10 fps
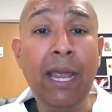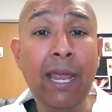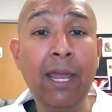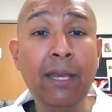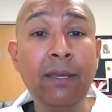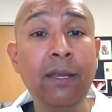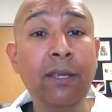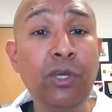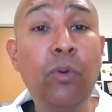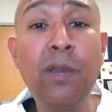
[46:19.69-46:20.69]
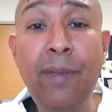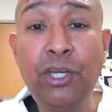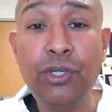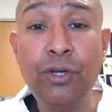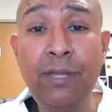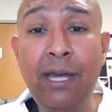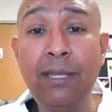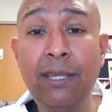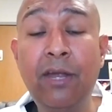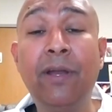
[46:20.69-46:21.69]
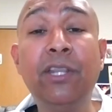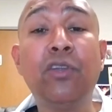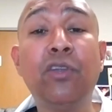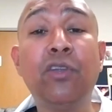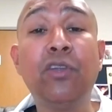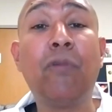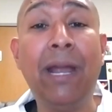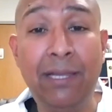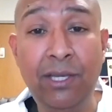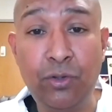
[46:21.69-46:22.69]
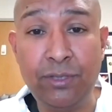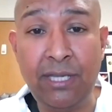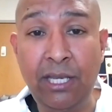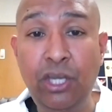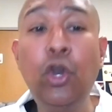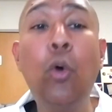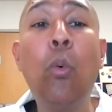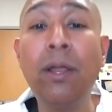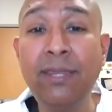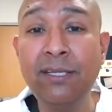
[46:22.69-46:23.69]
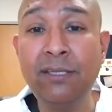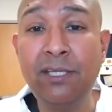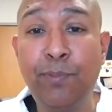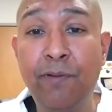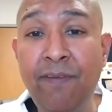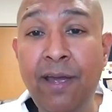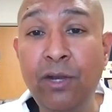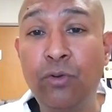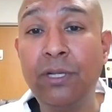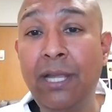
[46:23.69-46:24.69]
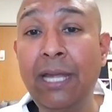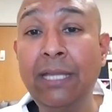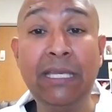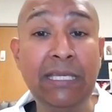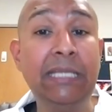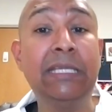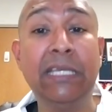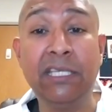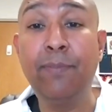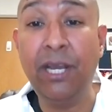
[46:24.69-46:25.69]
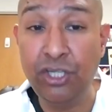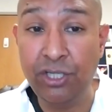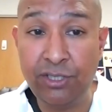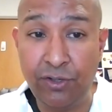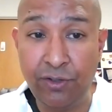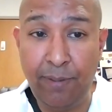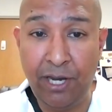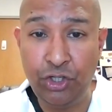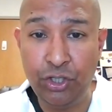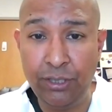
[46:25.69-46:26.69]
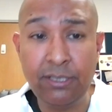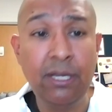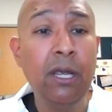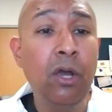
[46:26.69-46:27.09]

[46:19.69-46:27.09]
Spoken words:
And you want to make sure that they're in the right clinical setting. You don't want this to prevent or delay the need to intubation in certain patients.